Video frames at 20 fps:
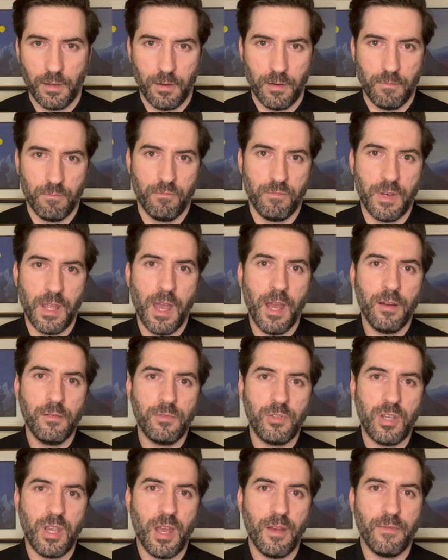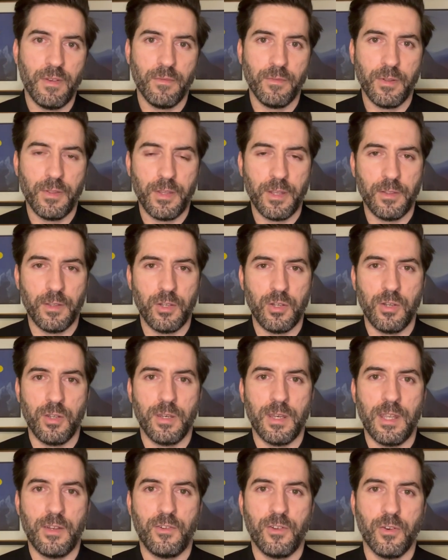now you have everything that you
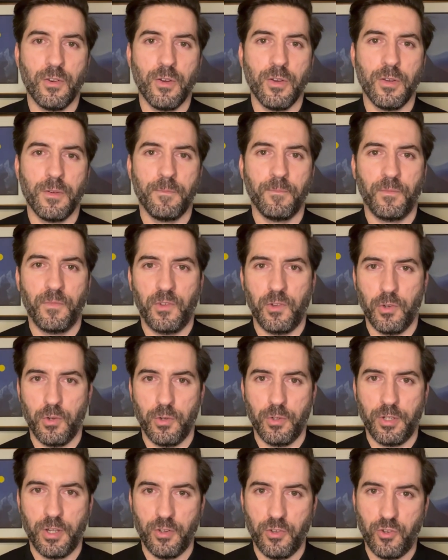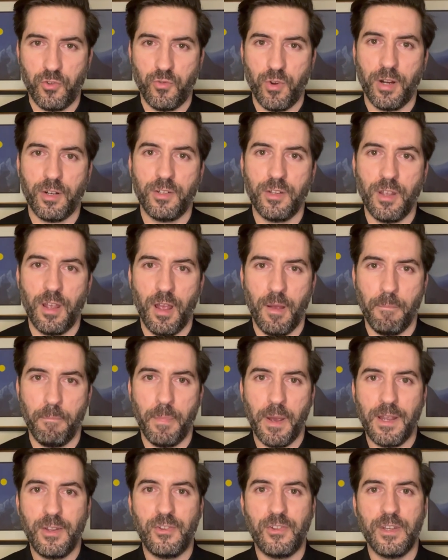need to know to construct a
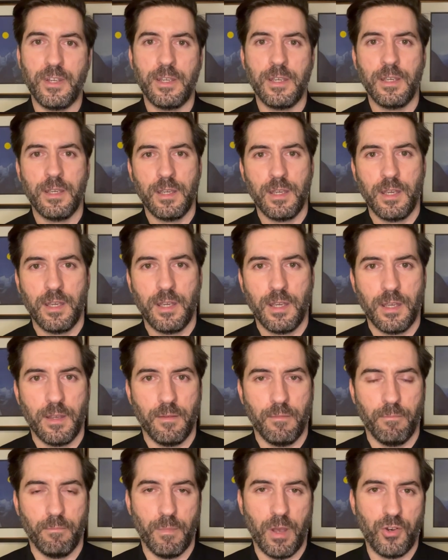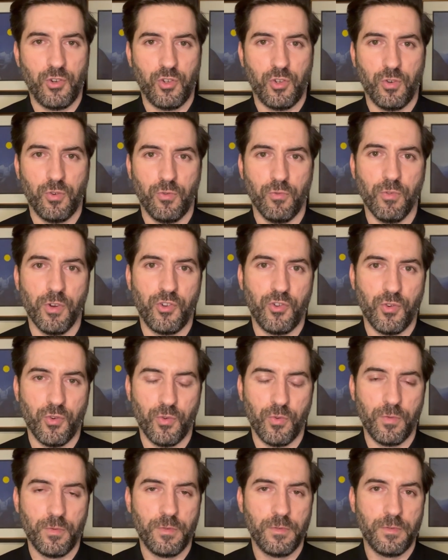basic magical
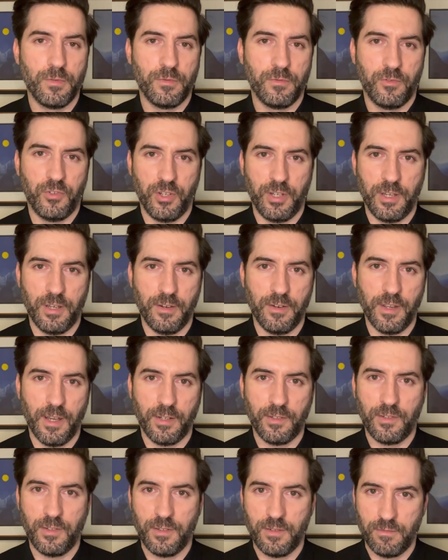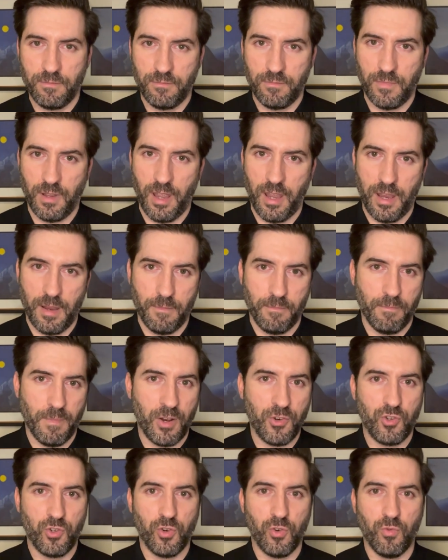ritual to conduct a
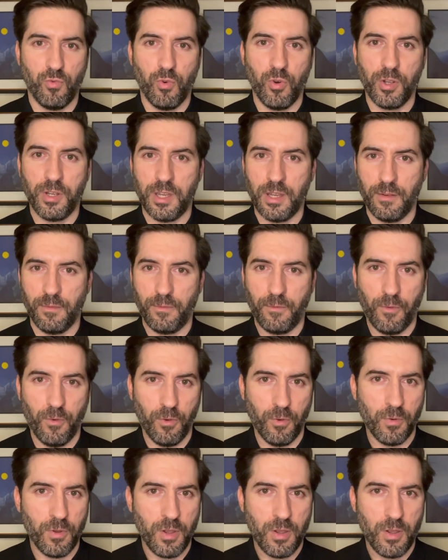magical working for